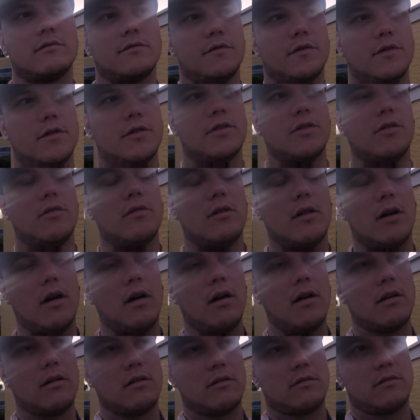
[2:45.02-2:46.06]
for so
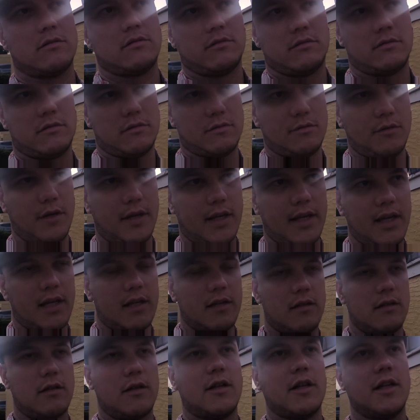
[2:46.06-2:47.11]
long. We get
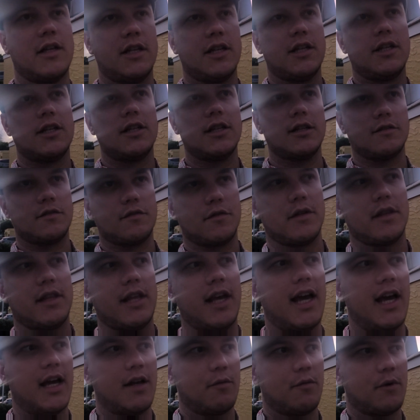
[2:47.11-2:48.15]
conditioned for
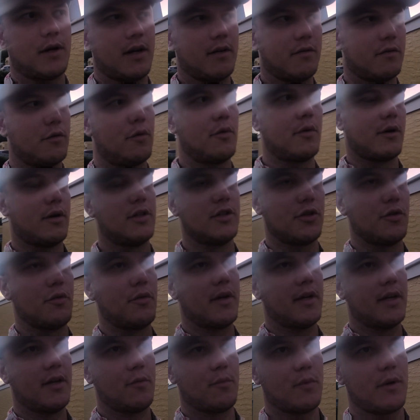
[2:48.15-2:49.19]
that. Whatever we're
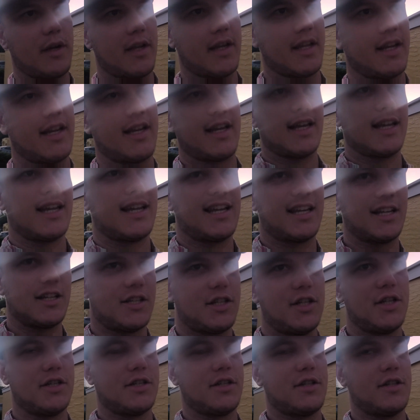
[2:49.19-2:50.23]
doing, we're gonna get
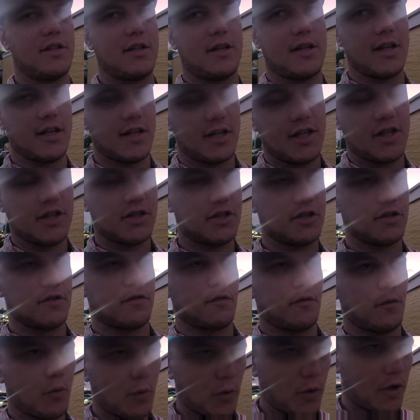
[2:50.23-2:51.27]
conditioned
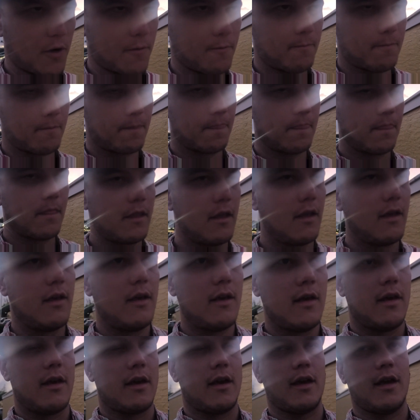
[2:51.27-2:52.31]
for.
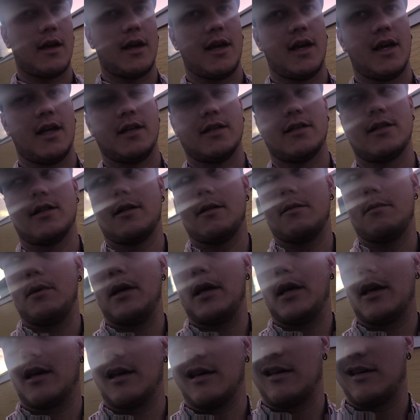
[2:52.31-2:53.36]
And
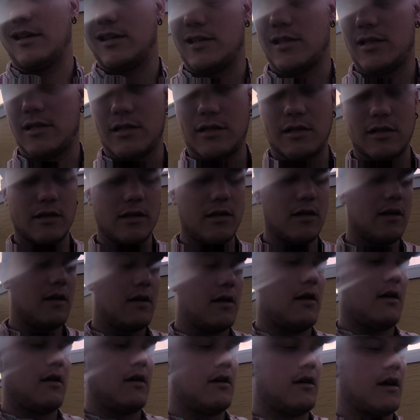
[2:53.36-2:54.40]
because
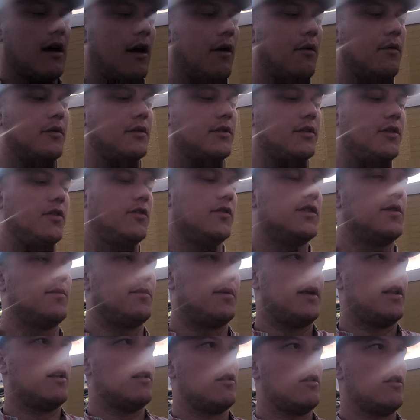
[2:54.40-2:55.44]
I was used to
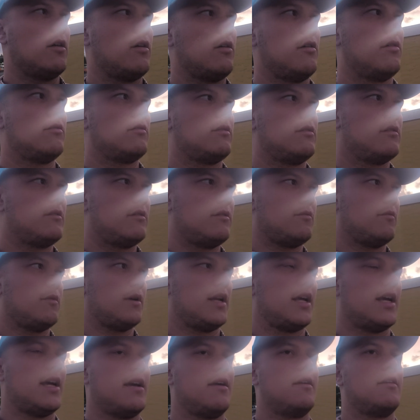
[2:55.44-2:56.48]
being alone, when
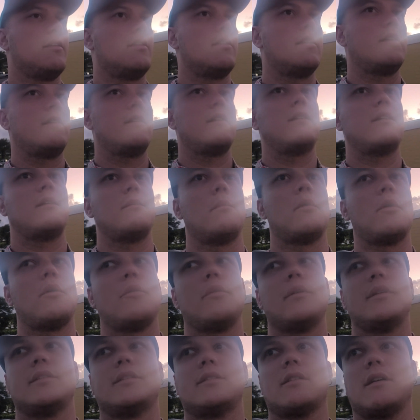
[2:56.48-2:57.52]
I am
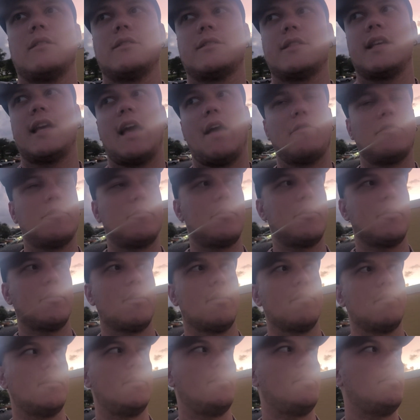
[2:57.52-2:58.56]
always constantly having to be
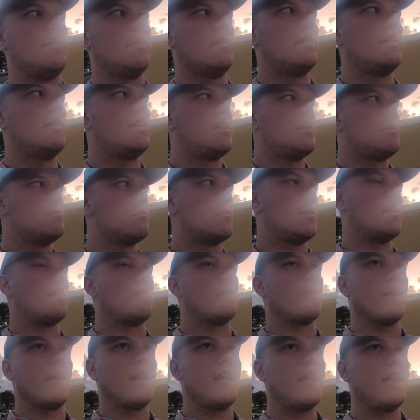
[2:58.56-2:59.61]
around people, my
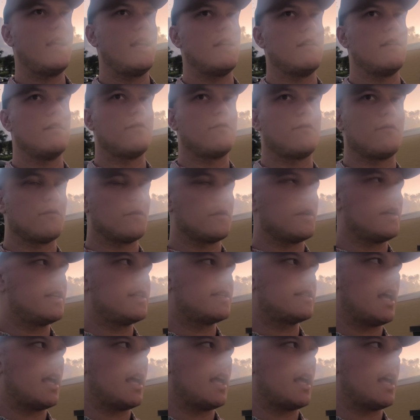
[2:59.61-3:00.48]
brain freaks